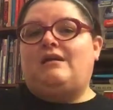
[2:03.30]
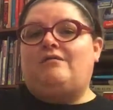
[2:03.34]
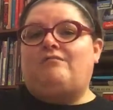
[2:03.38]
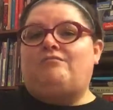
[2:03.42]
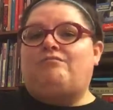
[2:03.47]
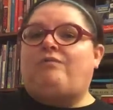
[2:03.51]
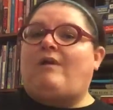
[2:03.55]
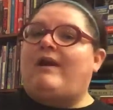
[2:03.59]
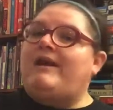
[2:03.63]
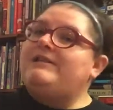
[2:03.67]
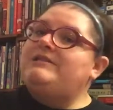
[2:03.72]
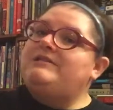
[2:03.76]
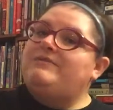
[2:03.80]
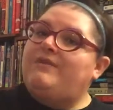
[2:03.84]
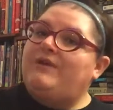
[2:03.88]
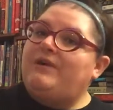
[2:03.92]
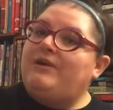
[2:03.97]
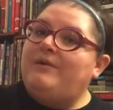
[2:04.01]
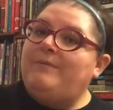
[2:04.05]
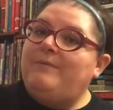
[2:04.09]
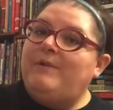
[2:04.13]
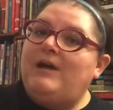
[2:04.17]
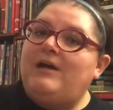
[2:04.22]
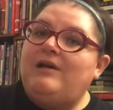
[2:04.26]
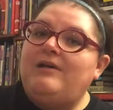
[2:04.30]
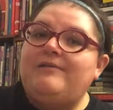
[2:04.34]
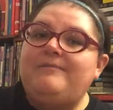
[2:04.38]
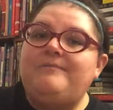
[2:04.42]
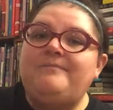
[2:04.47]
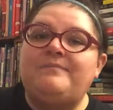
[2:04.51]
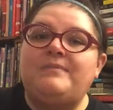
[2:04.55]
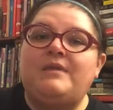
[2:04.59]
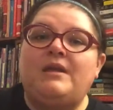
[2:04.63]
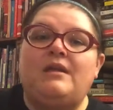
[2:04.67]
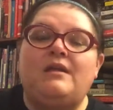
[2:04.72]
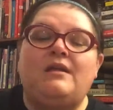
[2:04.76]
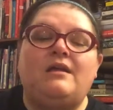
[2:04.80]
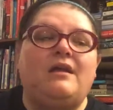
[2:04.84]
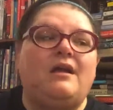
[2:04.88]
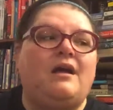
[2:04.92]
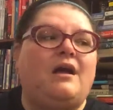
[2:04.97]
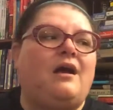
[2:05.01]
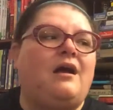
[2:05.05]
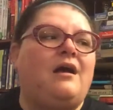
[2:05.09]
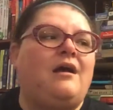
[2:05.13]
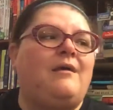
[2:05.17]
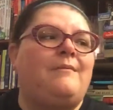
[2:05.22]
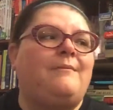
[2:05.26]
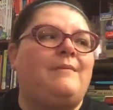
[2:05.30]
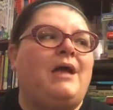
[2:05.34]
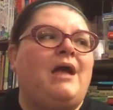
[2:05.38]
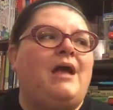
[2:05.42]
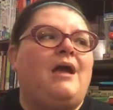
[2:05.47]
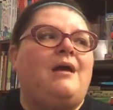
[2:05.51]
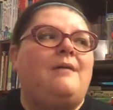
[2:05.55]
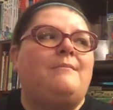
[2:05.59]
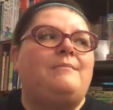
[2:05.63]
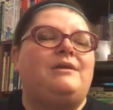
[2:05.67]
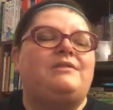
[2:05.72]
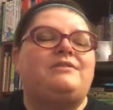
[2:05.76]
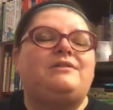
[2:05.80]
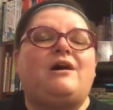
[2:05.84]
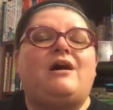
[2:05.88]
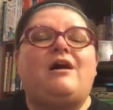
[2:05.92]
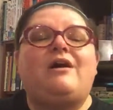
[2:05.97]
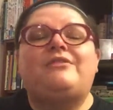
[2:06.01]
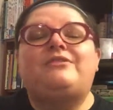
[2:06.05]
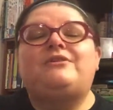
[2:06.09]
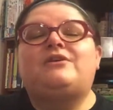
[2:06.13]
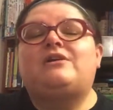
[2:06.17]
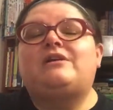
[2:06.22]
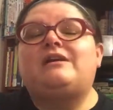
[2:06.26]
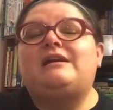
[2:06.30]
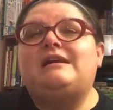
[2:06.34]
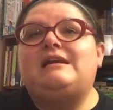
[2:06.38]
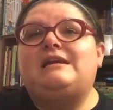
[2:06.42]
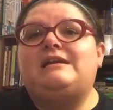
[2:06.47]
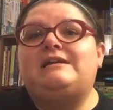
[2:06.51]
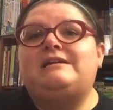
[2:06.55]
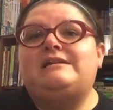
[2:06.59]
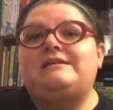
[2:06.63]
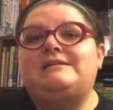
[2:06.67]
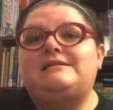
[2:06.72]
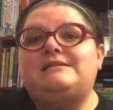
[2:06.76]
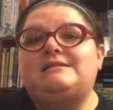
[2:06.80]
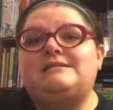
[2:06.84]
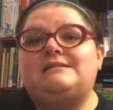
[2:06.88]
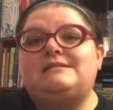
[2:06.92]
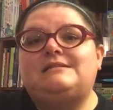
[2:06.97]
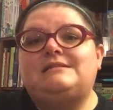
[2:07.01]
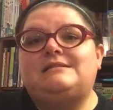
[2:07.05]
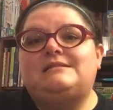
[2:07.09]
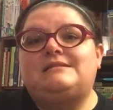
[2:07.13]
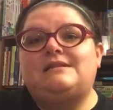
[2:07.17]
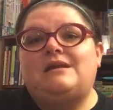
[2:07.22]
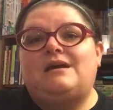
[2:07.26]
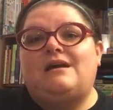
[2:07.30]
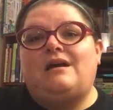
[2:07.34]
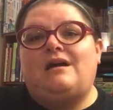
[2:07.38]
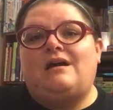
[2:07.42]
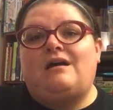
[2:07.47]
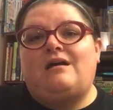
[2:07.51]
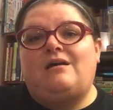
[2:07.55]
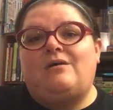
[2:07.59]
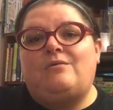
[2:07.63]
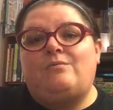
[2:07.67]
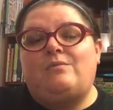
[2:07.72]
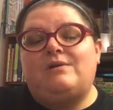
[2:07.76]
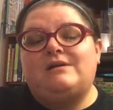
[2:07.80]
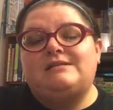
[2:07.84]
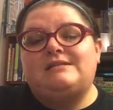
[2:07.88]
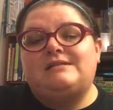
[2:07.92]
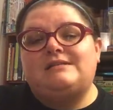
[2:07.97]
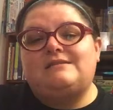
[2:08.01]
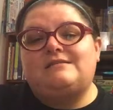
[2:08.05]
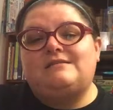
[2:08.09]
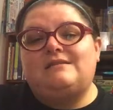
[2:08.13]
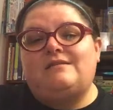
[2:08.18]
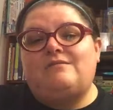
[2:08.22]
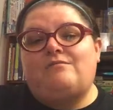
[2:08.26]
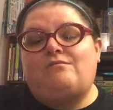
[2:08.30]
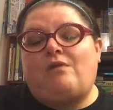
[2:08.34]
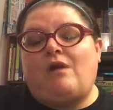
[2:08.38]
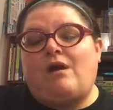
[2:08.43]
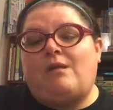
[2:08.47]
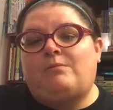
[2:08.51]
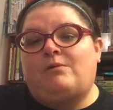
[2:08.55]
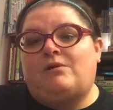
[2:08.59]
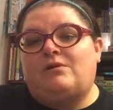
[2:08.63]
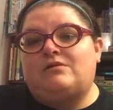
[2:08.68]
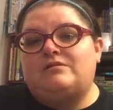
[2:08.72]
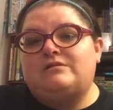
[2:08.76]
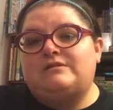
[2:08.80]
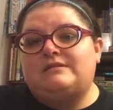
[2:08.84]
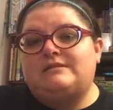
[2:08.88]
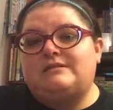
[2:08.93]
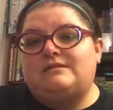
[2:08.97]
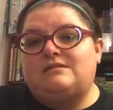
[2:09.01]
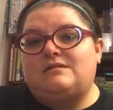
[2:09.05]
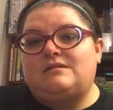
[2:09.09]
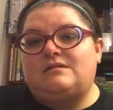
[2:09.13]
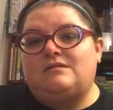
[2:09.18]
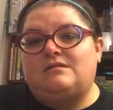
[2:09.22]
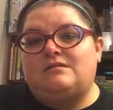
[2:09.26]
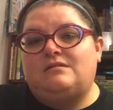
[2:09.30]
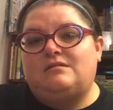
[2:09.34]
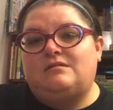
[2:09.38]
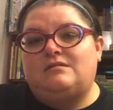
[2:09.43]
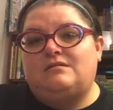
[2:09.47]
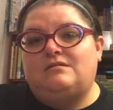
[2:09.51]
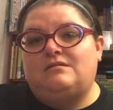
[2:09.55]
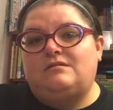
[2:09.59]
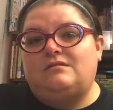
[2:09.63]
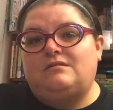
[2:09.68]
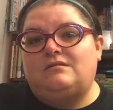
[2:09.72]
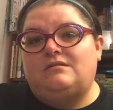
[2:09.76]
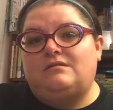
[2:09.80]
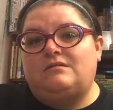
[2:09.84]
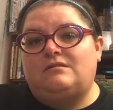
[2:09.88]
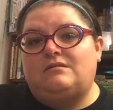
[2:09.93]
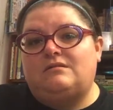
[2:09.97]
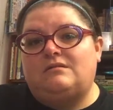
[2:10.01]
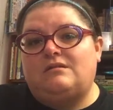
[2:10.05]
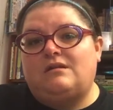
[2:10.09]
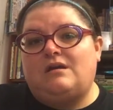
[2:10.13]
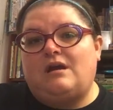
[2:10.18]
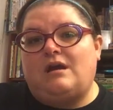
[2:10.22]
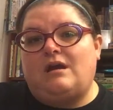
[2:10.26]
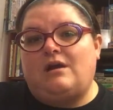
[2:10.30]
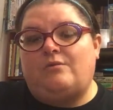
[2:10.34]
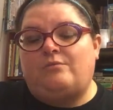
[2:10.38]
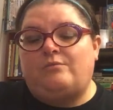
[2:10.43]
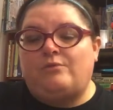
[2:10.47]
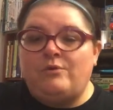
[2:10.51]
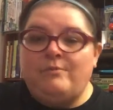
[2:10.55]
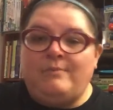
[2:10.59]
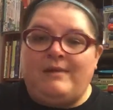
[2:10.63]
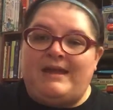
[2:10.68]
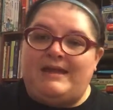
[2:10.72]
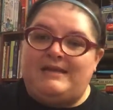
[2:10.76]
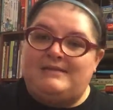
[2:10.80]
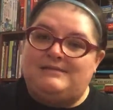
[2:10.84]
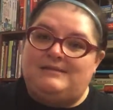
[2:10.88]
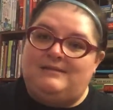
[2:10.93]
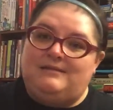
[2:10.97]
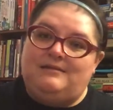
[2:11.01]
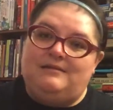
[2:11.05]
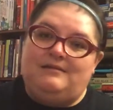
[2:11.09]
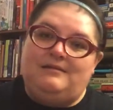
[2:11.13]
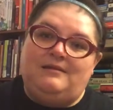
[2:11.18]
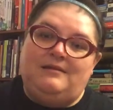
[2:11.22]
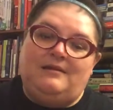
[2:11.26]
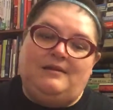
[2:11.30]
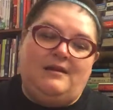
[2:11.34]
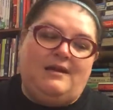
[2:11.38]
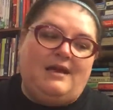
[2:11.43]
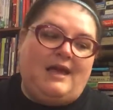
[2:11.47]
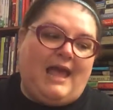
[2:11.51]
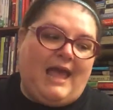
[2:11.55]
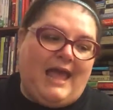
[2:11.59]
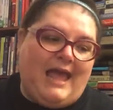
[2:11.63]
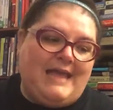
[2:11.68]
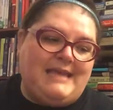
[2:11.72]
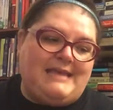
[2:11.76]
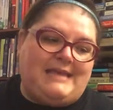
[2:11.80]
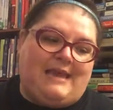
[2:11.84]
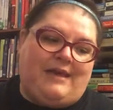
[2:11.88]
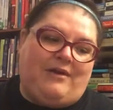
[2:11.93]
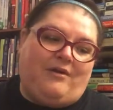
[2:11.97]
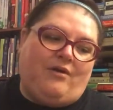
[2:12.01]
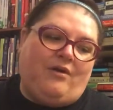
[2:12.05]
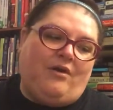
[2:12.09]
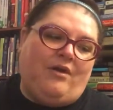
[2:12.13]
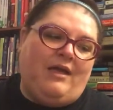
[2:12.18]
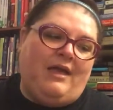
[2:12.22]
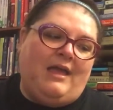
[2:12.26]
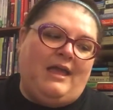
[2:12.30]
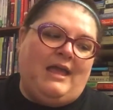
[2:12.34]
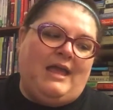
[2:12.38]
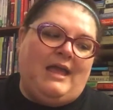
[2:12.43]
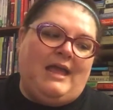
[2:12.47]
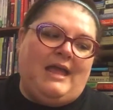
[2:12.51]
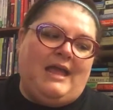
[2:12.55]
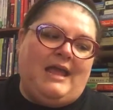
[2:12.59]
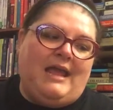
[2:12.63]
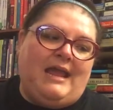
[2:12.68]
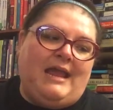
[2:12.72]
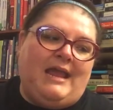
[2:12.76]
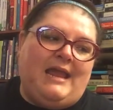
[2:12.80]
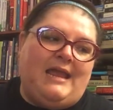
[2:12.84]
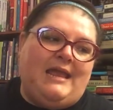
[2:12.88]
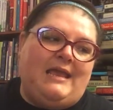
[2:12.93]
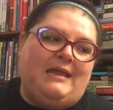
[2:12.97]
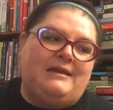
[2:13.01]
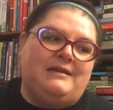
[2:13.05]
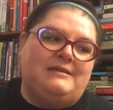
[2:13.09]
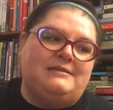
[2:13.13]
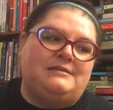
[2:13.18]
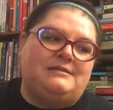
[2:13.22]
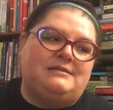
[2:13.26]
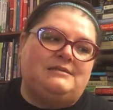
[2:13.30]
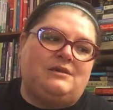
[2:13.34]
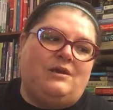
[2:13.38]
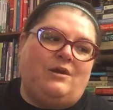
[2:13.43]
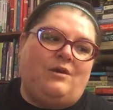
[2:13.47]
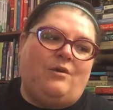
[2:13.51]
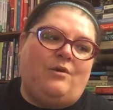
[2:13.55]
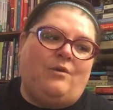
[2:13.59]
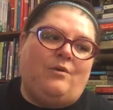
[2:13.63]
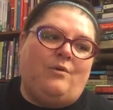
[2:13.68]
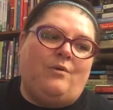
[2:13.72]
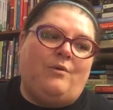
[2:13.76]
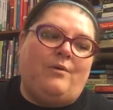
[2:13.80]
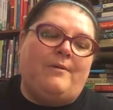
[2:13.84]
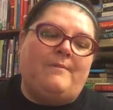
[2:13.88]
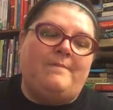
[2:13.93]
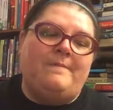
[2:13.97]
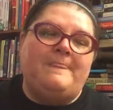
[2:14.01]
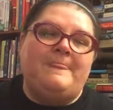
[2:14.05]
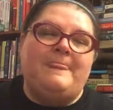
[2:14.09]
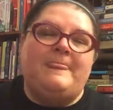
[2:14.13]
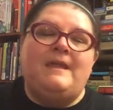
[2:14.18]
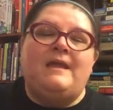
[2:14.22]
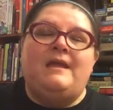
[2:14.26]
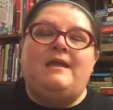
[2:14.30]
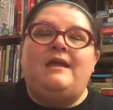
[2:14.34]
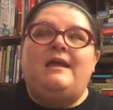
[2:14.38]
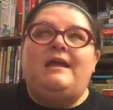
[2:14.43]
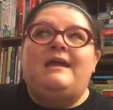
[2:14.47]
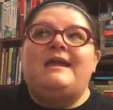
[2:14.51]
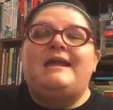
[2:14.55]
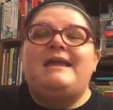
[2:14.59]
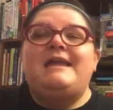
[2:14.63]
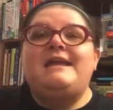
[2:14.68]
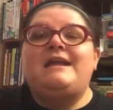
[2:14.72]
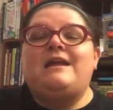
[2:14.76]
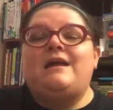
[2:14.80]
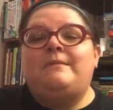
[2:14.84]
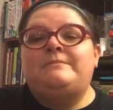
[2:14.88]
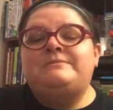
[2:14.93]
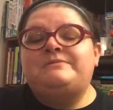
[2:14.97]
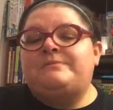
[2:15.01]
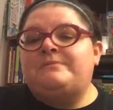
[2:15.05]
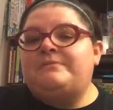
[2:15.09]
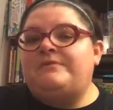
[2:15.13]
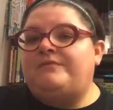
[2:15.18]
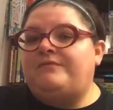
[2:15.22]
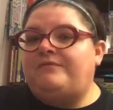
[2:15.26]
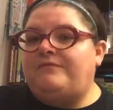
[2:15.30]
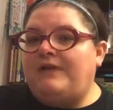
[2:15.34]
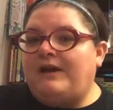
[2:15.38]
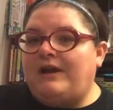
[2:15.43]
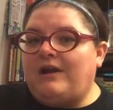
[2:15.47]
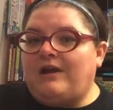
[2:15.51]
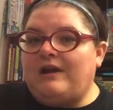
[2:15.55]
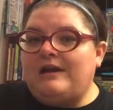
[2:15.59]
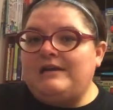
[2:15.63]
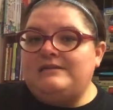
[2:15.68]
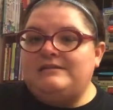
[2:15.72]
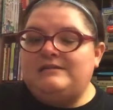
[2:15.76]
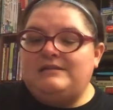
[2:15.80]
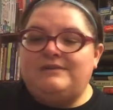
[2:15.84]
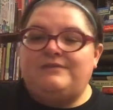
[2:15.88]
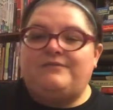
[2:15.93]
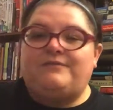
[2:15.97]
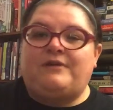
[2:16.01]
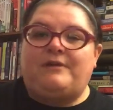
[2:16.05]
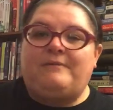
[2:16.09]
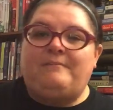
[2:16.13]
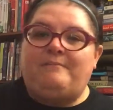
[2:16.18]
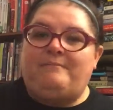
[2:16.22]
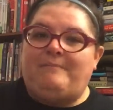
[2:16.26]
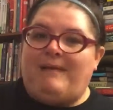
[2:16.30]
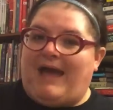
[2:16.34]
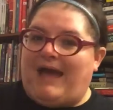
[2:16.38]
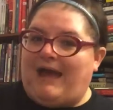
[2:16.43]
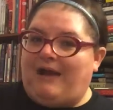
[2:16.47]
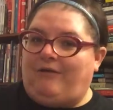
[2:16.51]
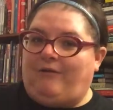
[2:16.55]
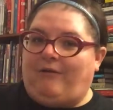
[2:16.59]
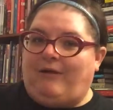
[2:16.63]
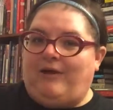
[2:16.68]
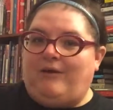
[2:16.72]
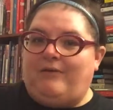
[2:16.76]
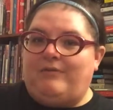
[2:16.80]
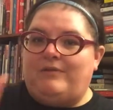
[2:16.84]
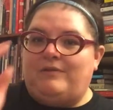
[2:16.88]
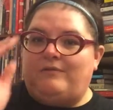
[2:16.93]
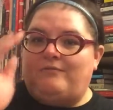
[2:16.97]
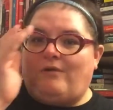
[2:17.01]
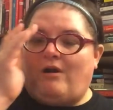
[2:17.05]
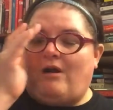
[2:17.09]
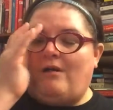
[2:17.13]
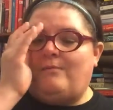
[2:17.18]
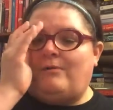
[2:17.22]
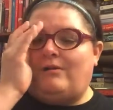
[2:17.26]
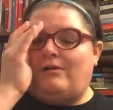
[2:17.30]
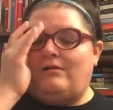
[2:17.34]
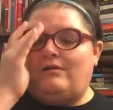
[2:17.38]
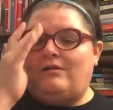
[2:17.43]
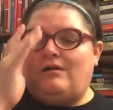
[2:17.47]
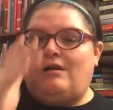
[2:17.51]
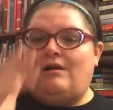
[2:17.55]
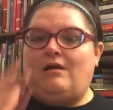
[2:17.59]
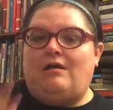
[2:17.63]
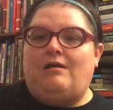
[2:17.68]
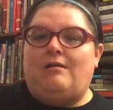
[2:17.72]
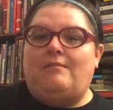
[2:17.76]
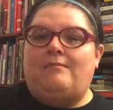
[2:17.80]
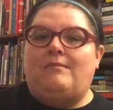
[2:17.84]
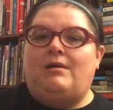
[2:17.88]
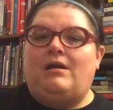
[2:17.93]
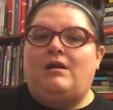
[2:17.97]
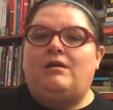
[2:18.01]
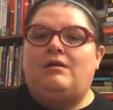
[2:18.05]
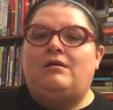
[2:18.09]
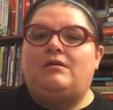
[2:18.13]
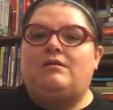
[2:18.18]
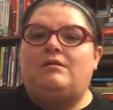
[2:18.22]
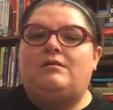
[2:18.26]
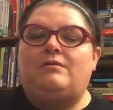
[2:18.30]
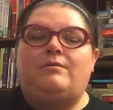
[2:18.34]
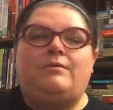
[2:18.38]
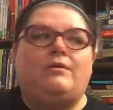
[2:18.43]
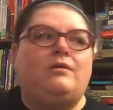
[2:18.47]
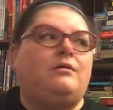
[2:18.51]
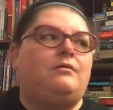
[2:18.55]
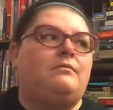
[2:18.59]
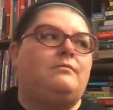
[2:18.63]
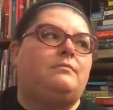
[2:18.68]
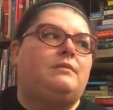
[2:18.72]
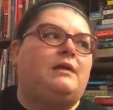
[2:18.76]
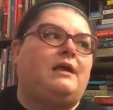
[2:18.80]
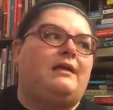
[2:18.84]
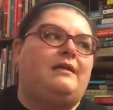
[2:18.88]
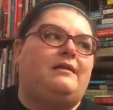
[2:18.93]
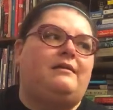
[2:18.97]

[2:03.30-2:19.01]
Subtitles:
writes very well, but the author was Robert's roommate at Yale. And so he comes from a very different background than Robert. They call